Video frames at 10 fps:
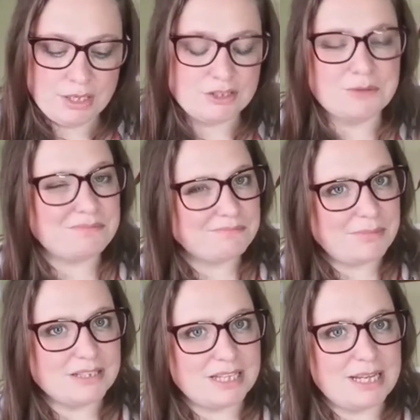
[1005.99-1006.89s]
So
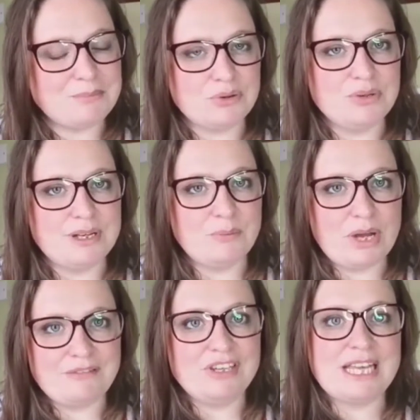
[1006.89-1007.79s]
ideally prune it
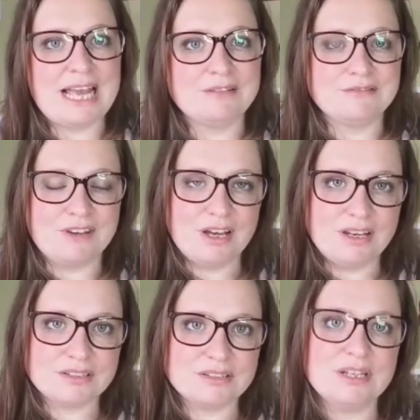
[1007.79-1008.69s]
whatever you can
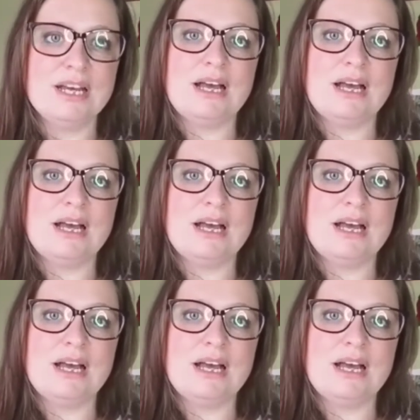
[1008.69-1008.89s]
first,